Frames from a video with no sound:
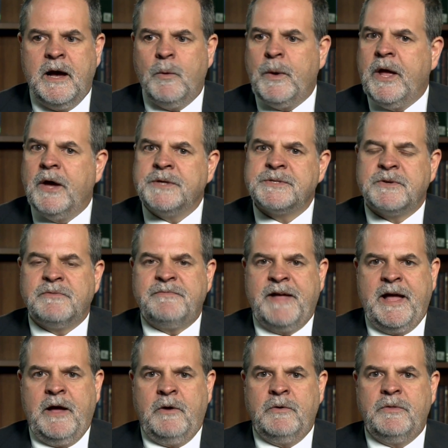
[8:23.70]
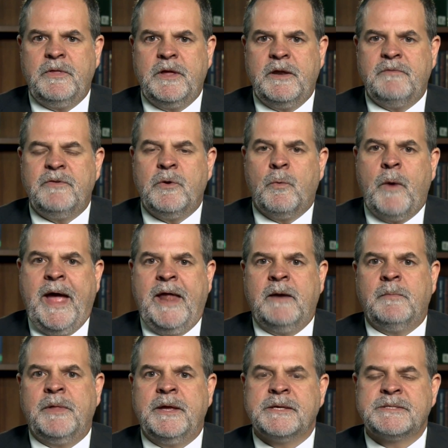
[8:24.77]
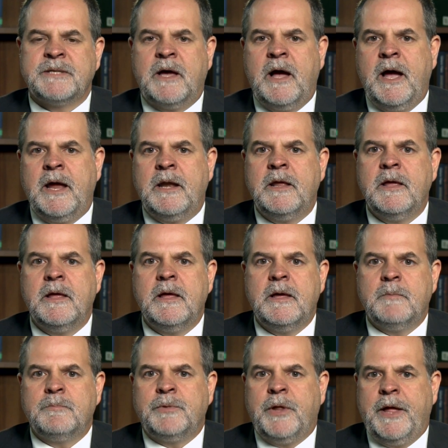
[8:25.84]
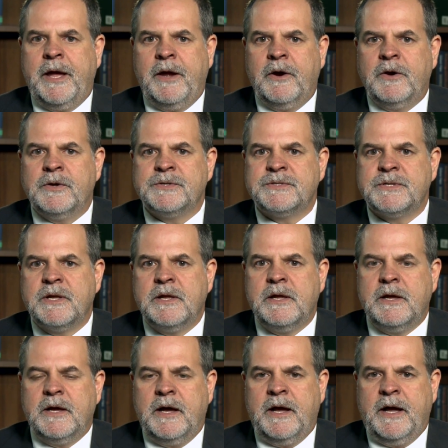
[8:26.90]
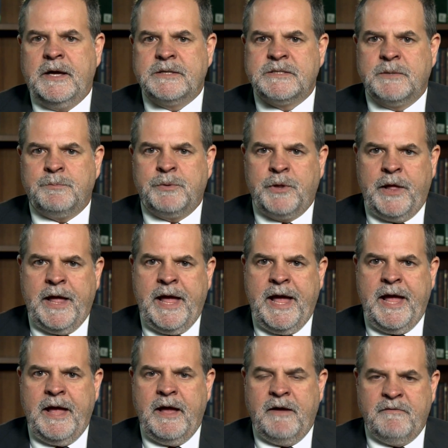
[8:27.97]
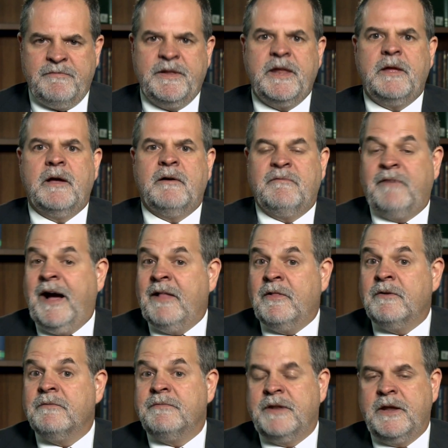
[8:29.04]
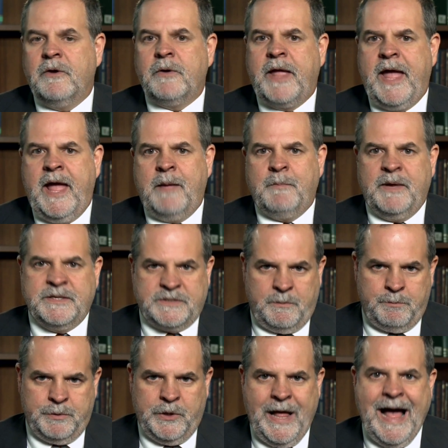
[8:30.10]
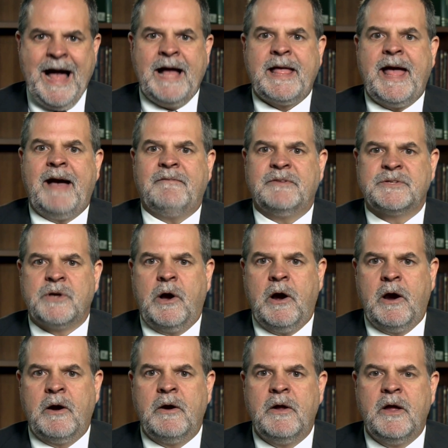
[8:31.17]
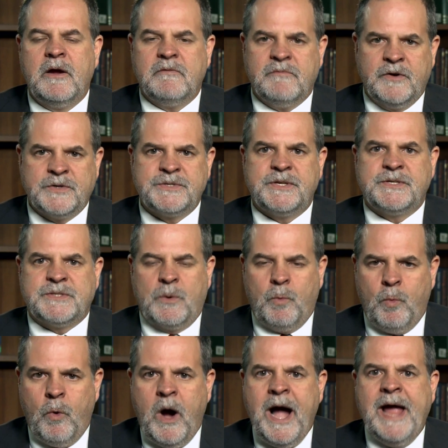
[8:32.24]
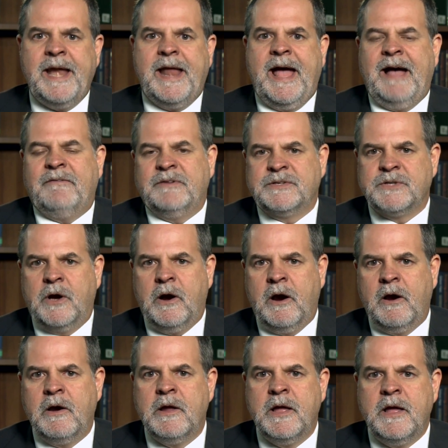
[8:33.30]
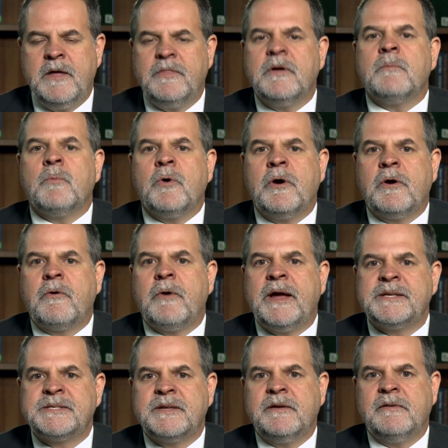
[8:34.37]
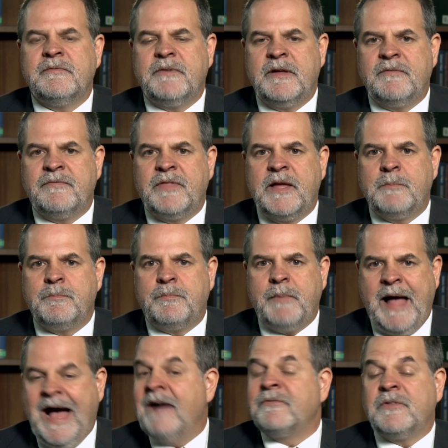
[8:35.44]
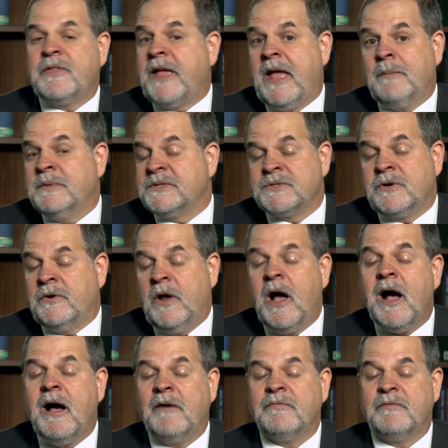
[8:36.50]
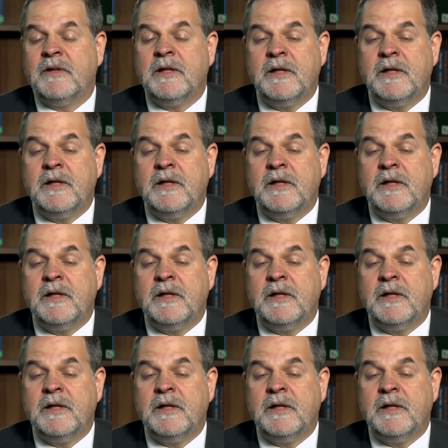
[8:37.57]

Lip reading: We also found that if you randomly assign players to play a violent video game as a black avatar versus a white avatar, they're more aggressive if they, after the game is turned off,